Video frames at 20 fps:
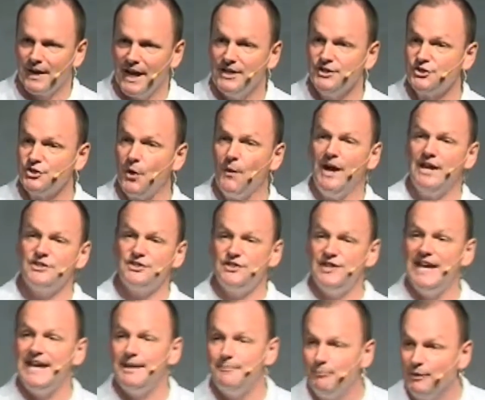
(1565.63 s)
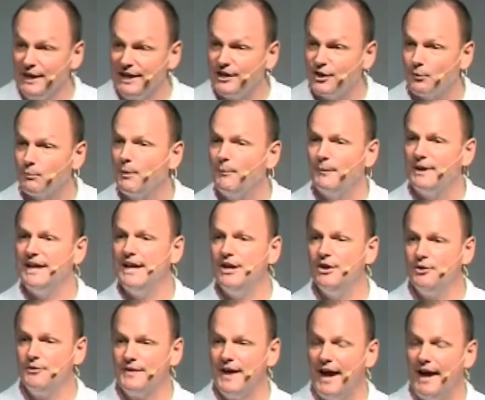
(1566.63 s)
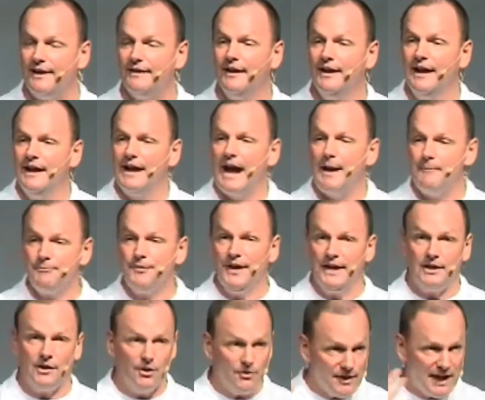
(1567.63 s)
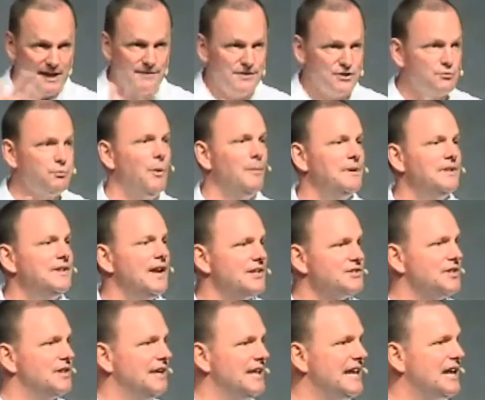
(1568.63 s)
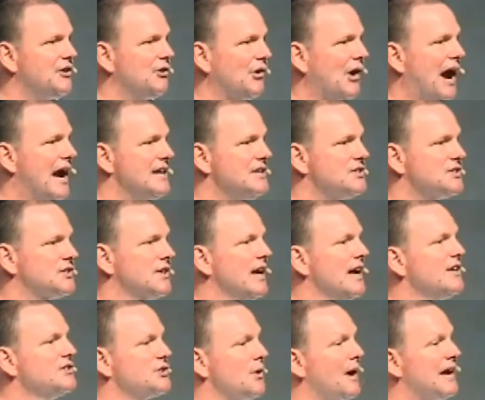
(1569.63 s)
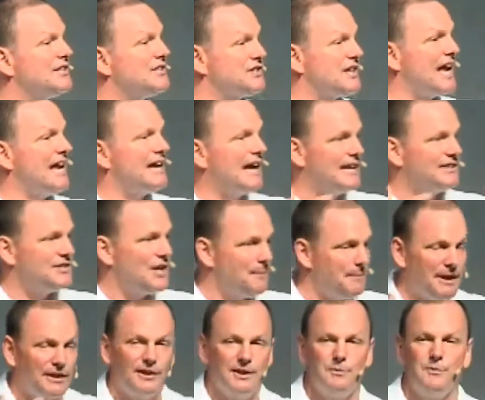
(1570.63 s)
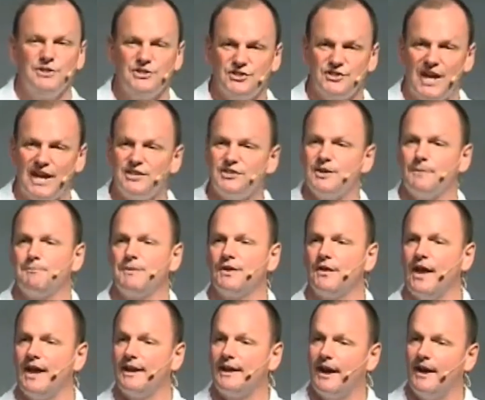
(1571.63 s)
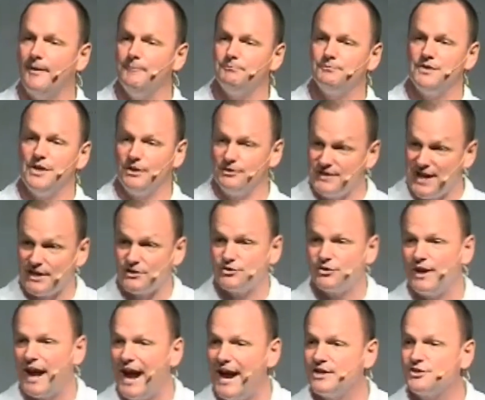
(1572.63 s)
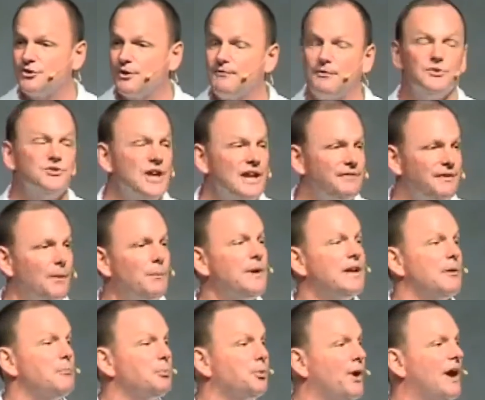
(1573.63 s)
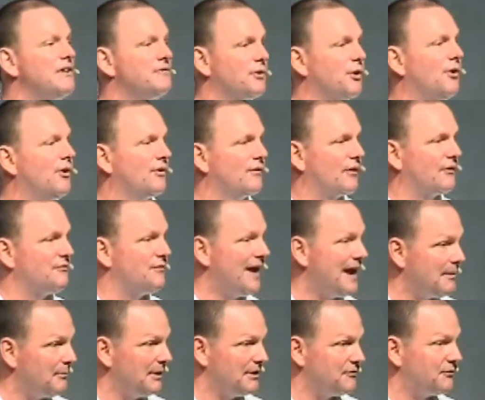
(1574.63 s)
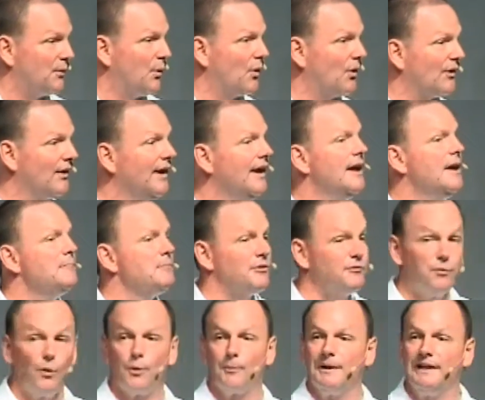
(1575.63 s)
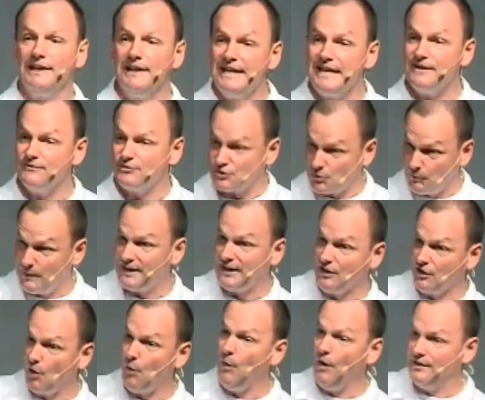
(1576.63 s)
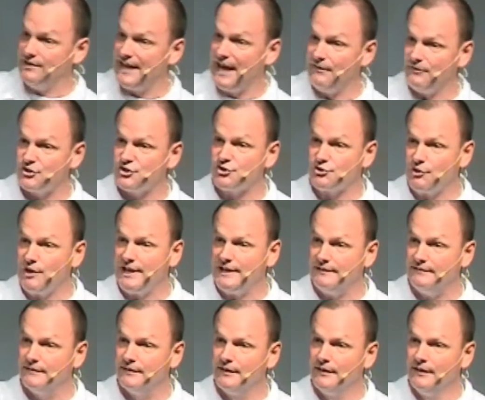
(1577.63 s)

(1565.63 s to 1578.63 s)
And so, as team leader, when we hear that, I'm thinking, okay, this woman doesn't need Christ. So I say, I typically would say something like, um, you know, Dexter, ask her if there's anything we can pray for her or her family for before we leave, so we can go on down the street.